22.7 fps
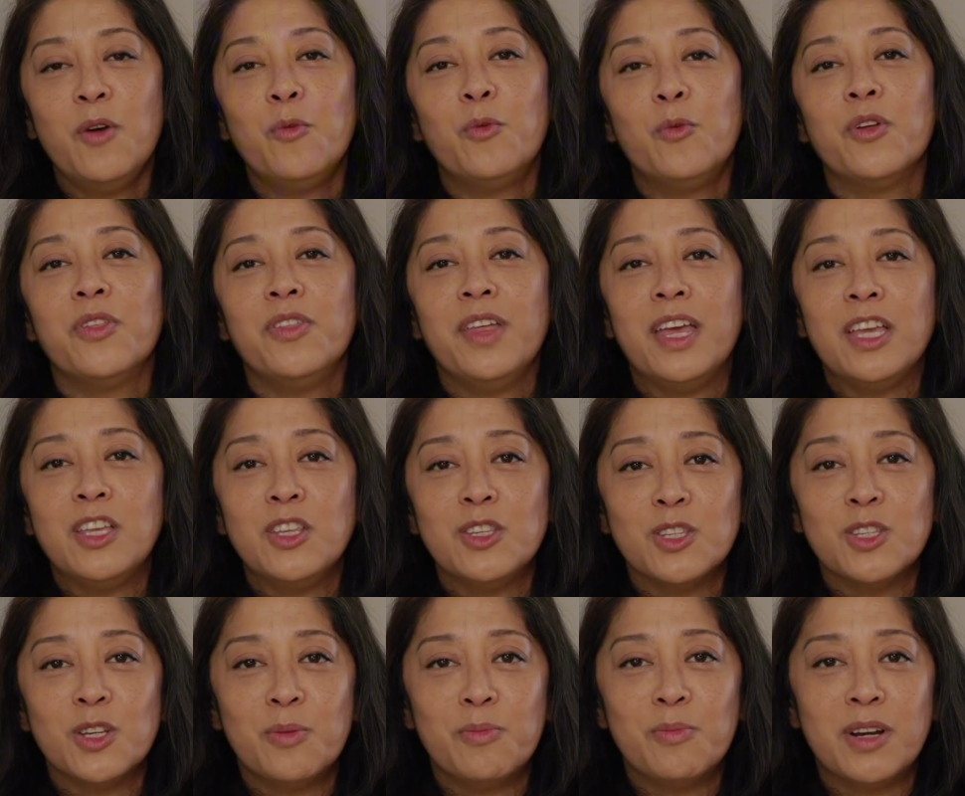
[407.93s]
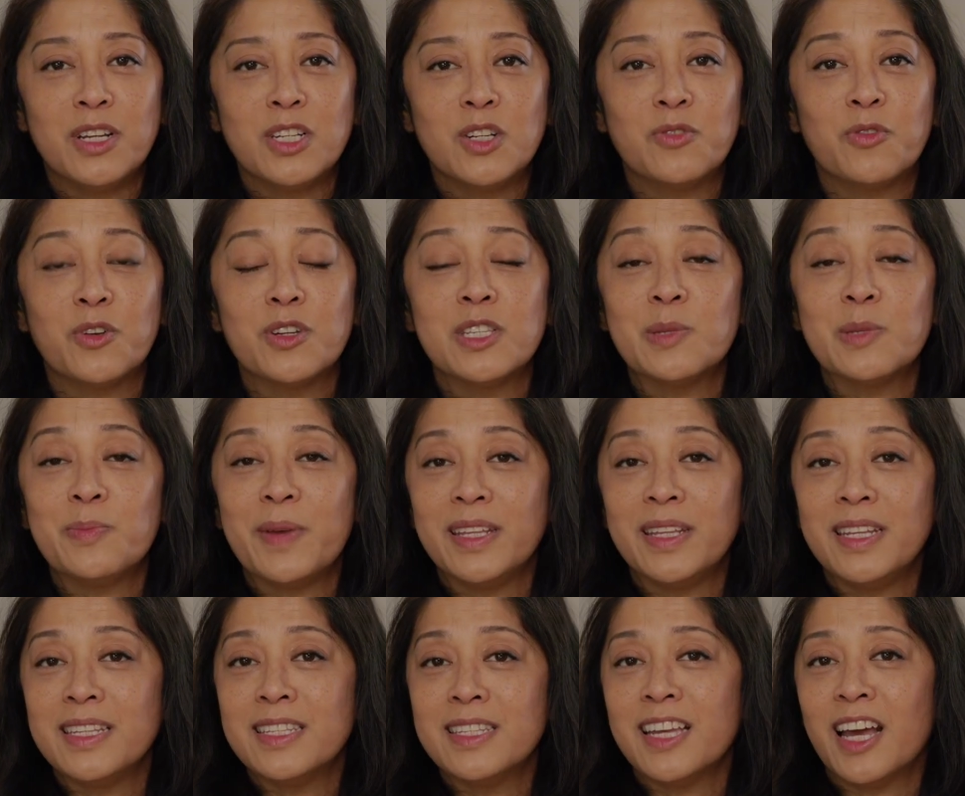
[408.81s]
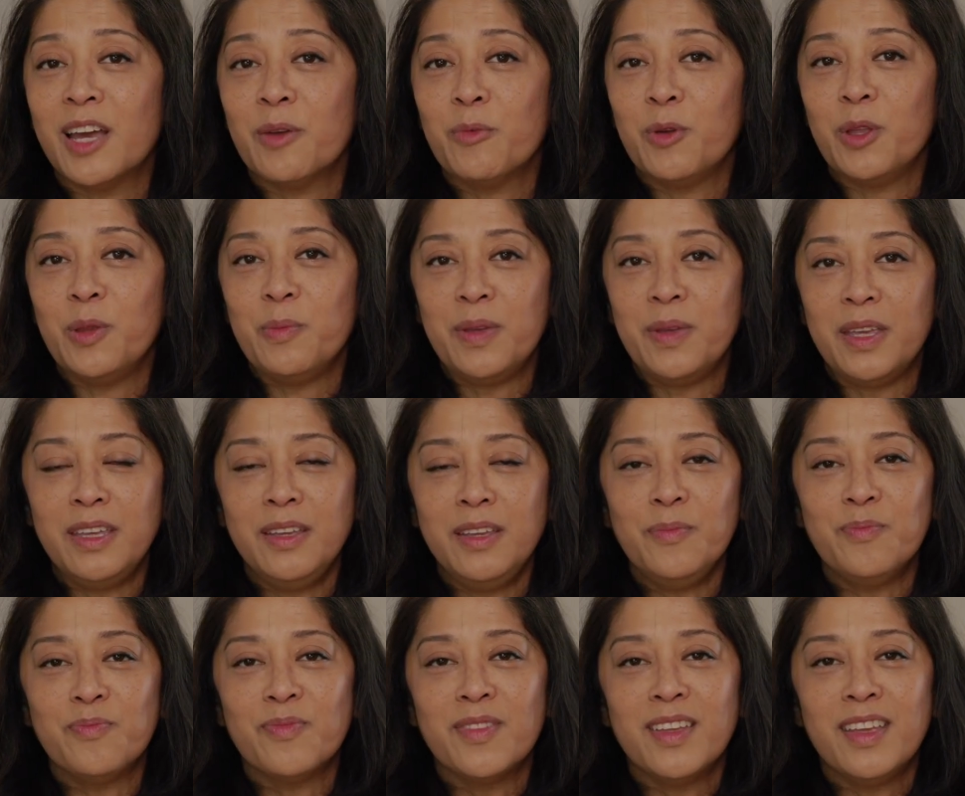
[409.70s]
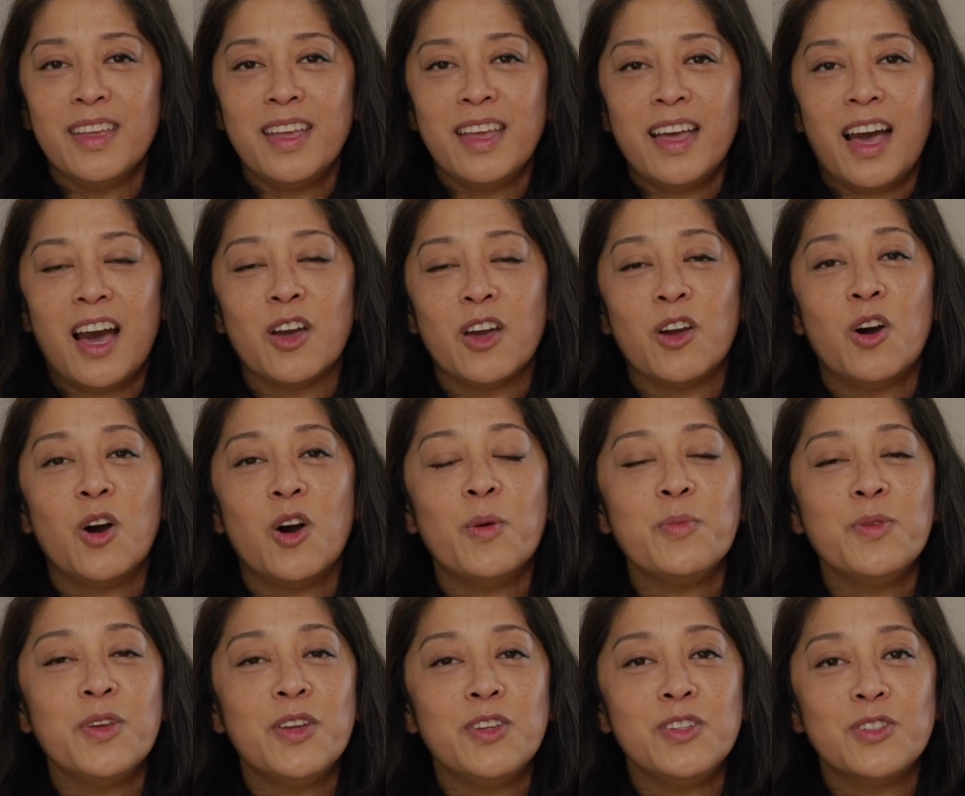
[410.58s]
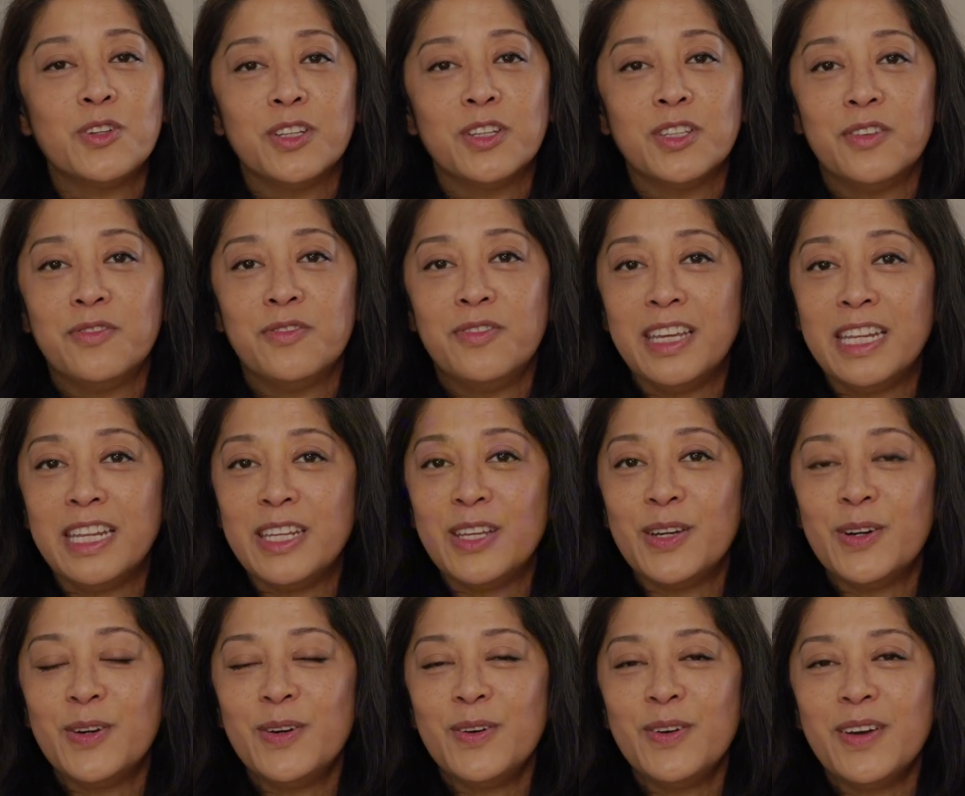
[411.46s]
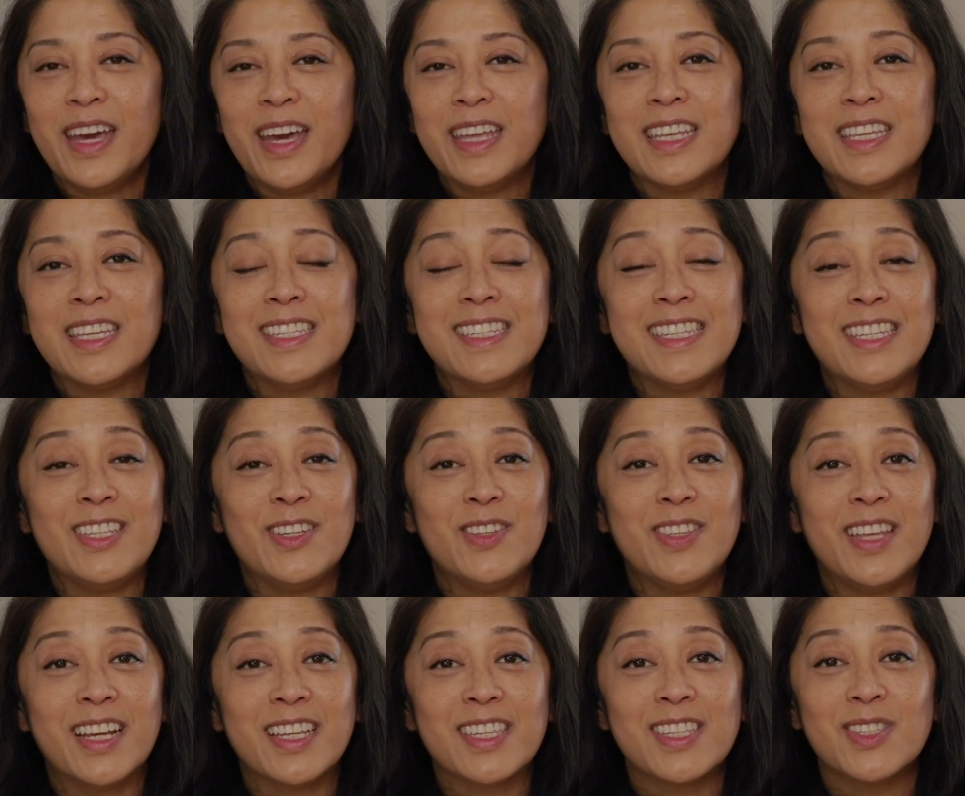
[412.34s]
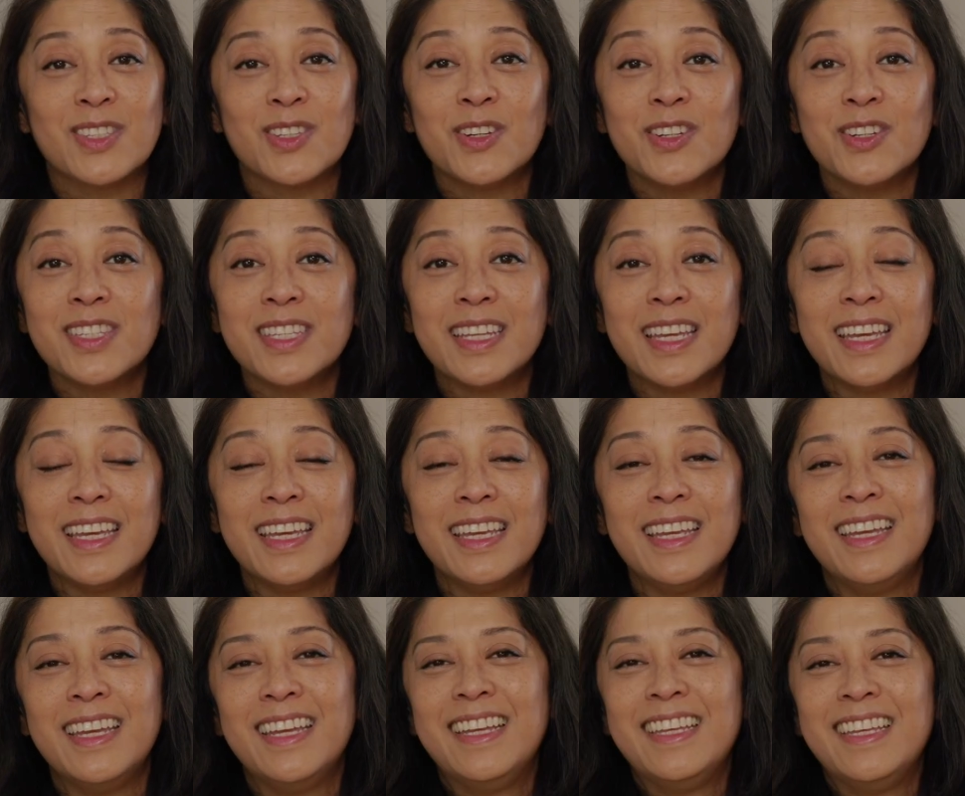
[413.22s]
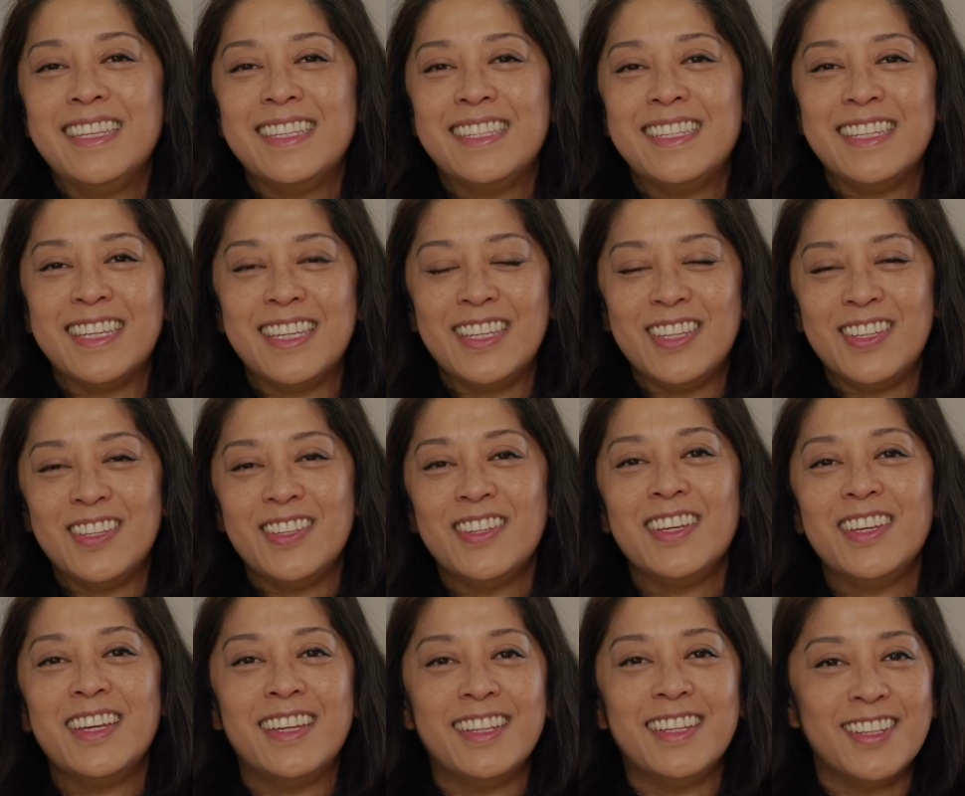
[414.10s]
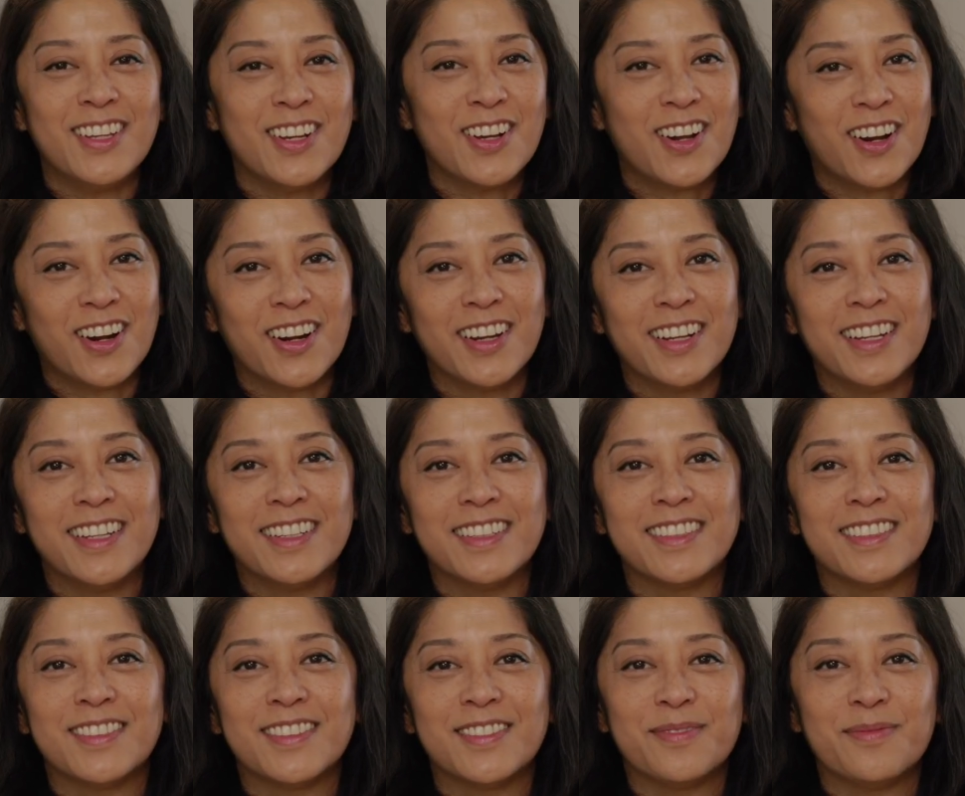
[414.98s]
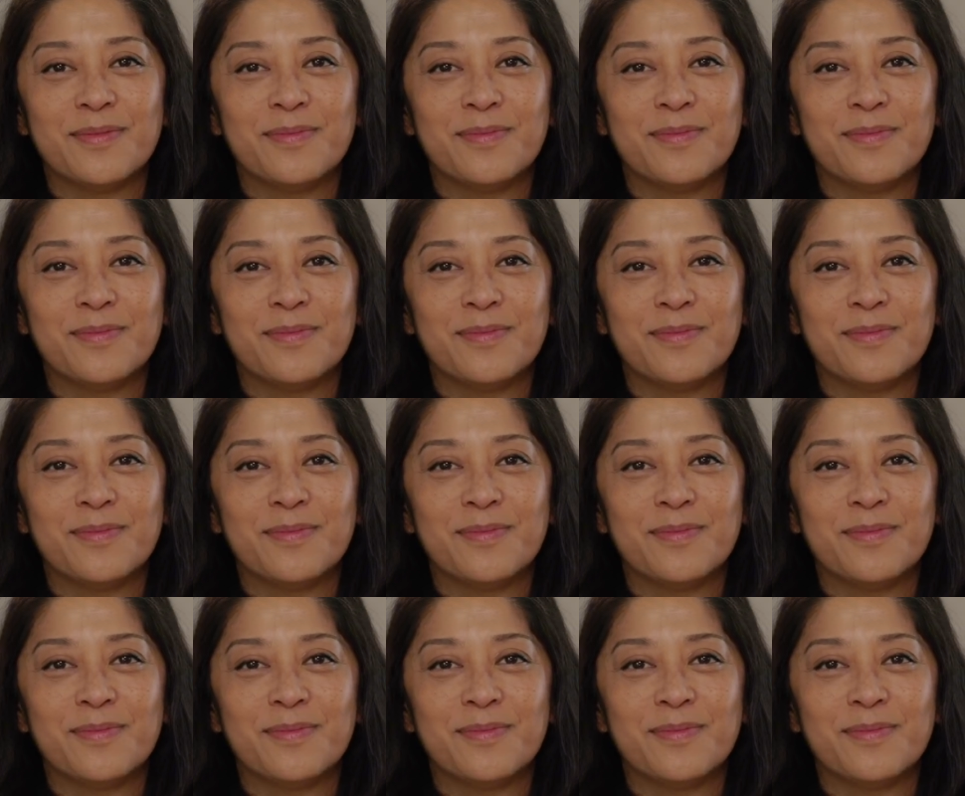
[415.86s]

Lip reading: Well, thank you so much for spending time with me. I hope you enjoyed the video, and I'll see you next Thursday. See you in the garden.